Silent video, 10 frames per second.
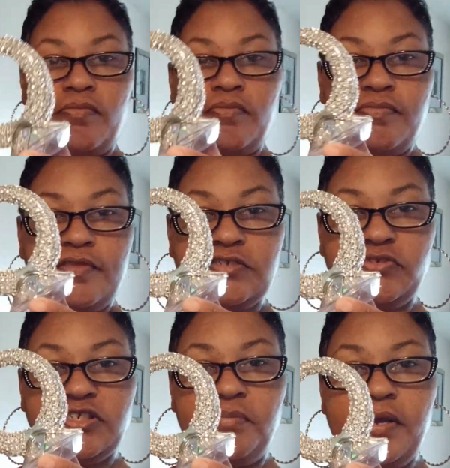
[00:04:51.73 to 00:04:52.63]
This one's
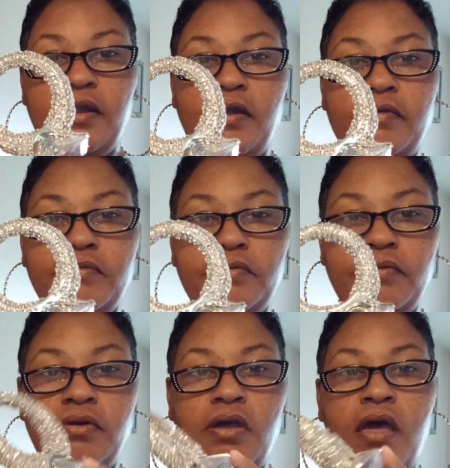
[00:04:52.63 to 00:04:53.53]
bigger,
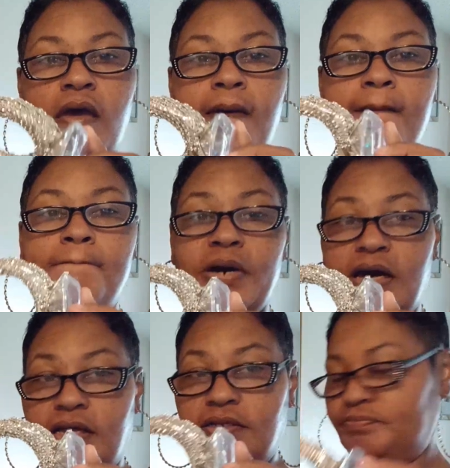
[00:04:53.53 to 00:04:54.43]

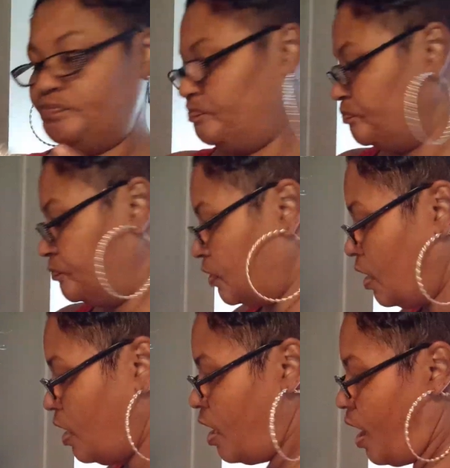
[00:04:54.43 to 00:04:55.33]
but
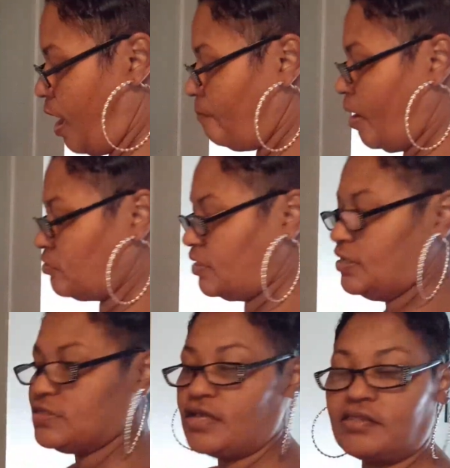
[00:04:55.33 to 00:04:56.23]
I bought these
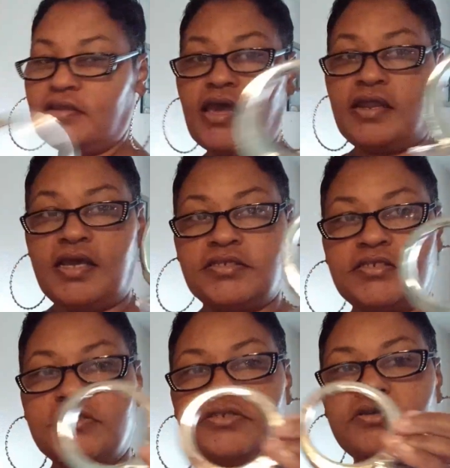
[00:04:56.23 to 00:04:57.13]
at the 99
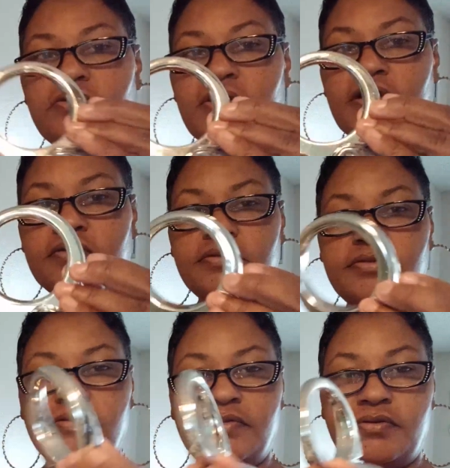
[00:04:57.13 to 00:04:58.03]
cent store
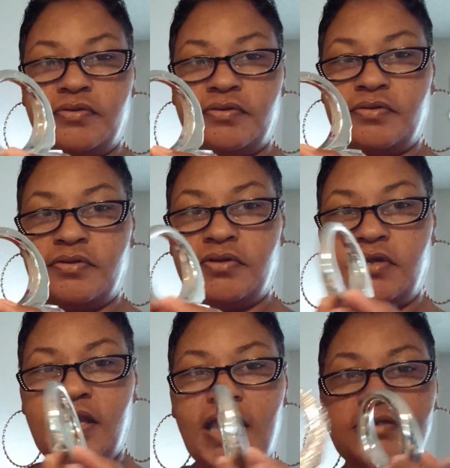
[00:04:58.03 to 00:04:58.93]

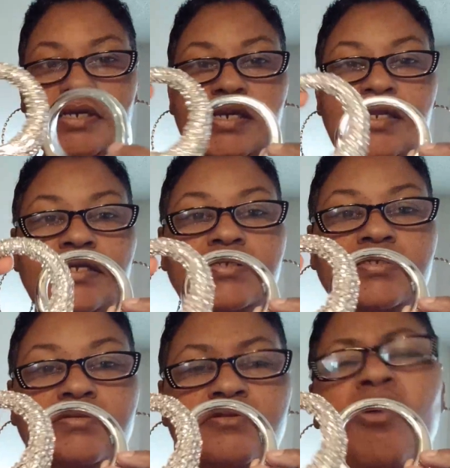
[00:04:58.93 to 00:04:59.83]
at Dee
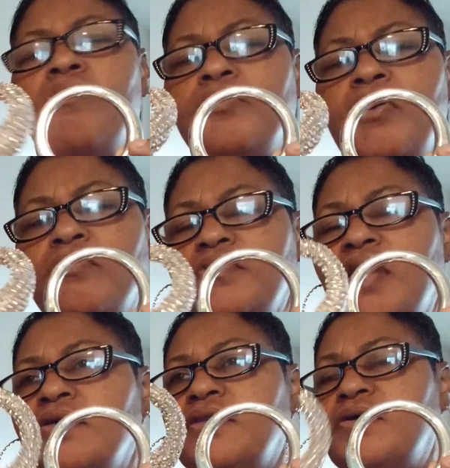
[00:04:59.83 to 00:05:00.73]
No, no, no,
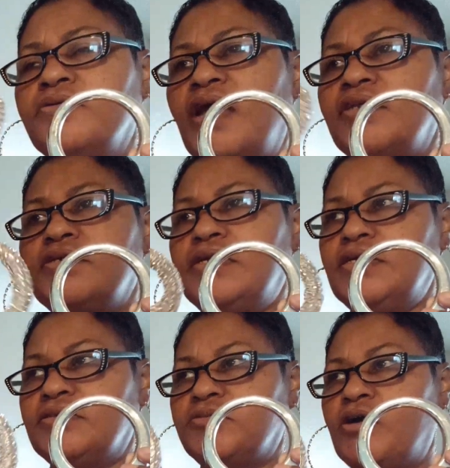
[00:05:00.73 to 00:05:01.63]
no, not Dee
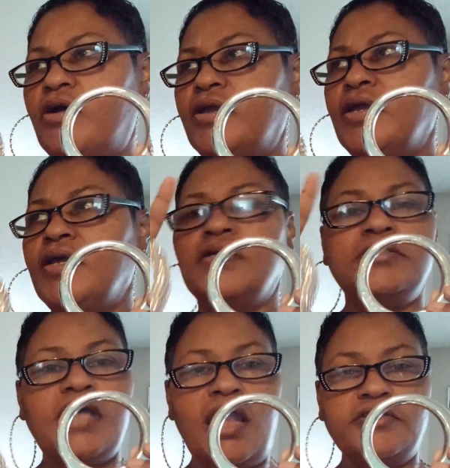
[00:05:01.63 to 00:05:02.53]
I'm sorry.
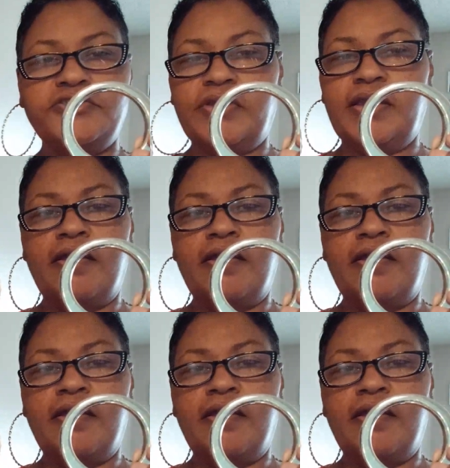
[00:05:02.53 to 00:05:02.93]
Dollar Tree.